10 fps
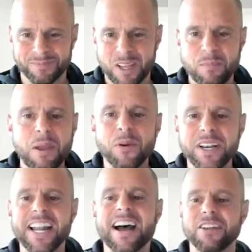Maybe we
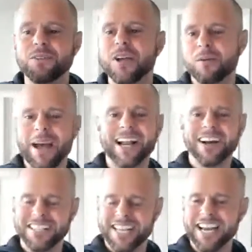need to have you come back
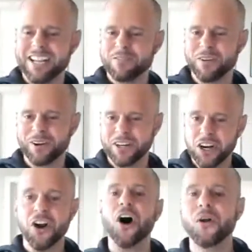on, Danny, for
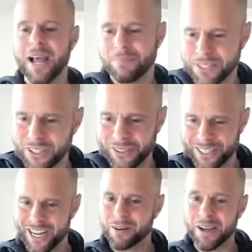your own episode
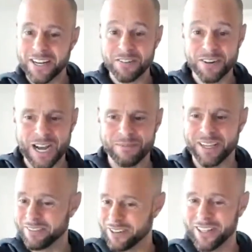to talk about a different topic
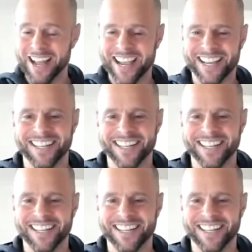if you'd like.